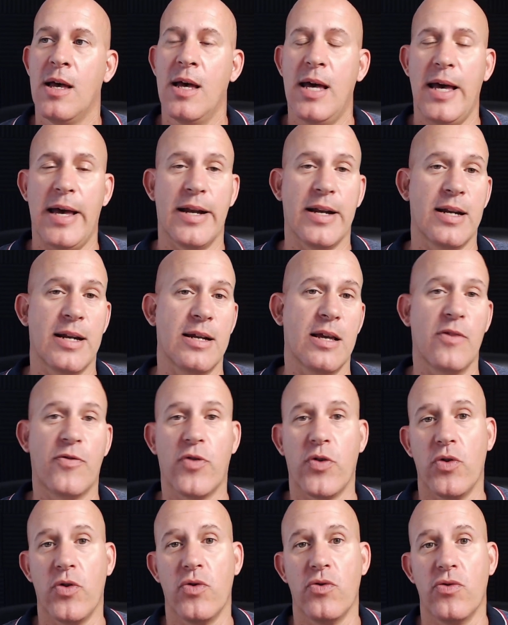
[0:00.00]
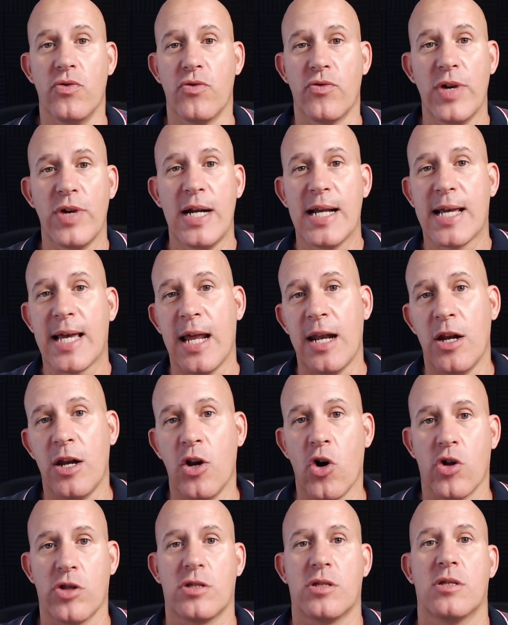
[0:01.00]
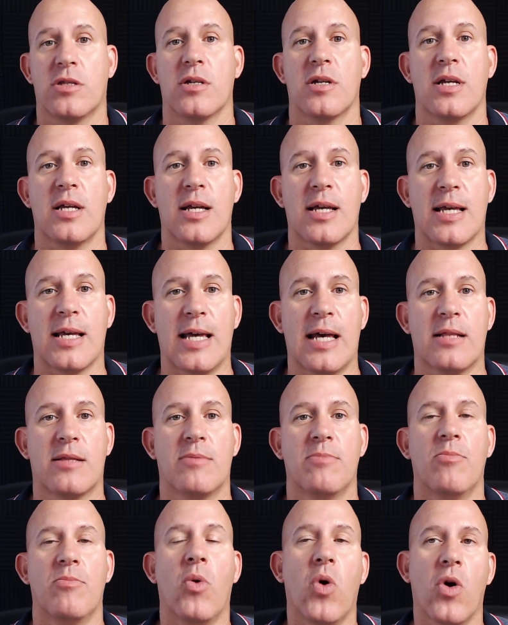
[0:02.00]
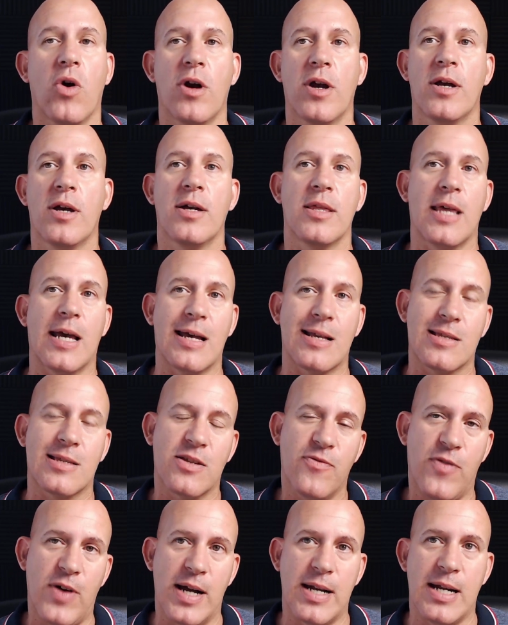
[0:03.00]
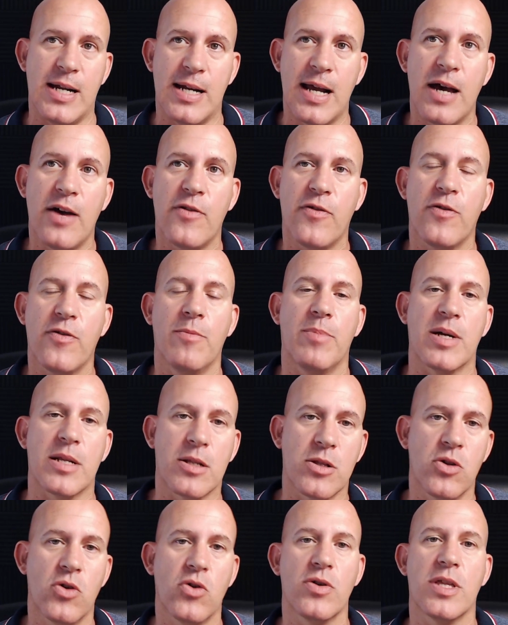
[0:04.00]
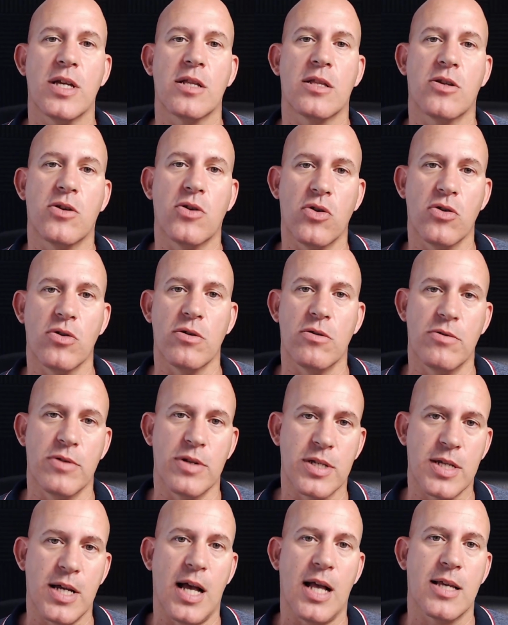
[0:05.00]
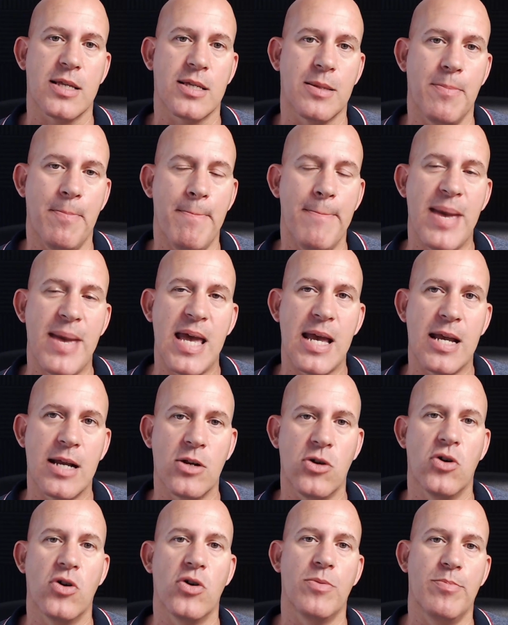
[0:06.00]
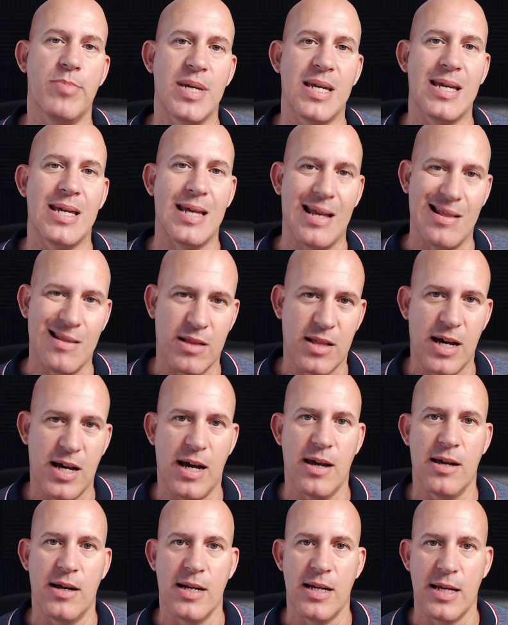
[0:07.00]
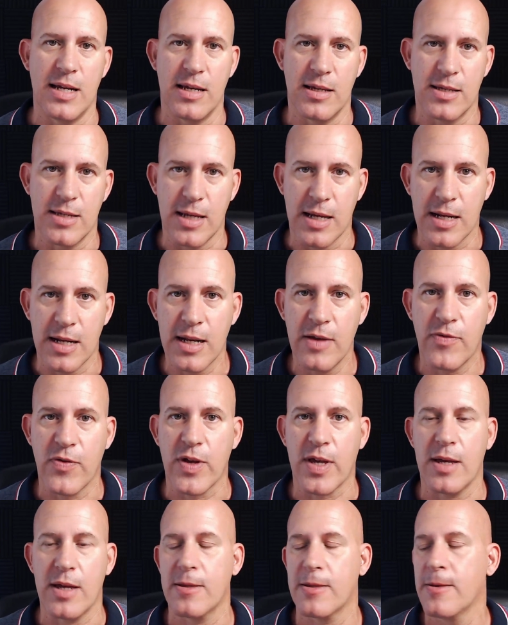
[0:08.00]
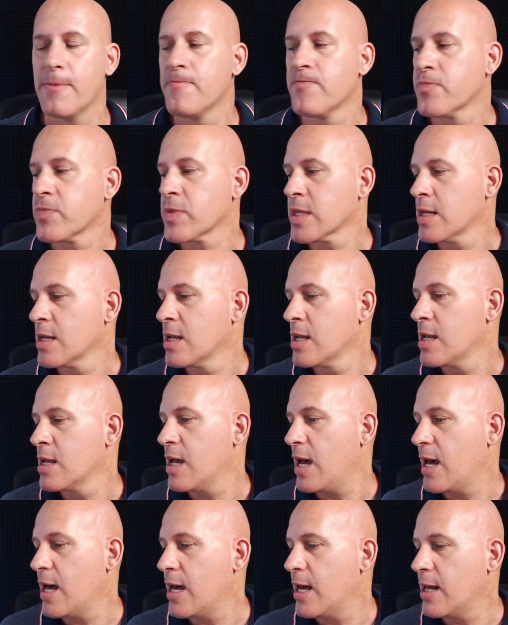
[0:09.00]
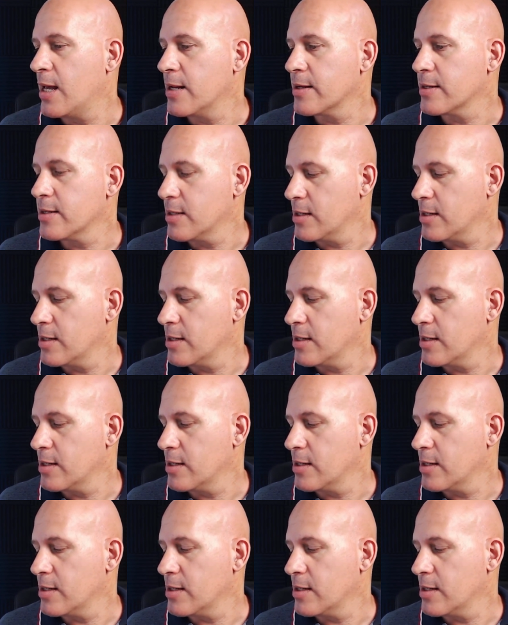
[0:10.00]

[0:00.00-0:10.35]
And if you really cannot get more, that's fine enough, but know that your results may not be entirely significant. And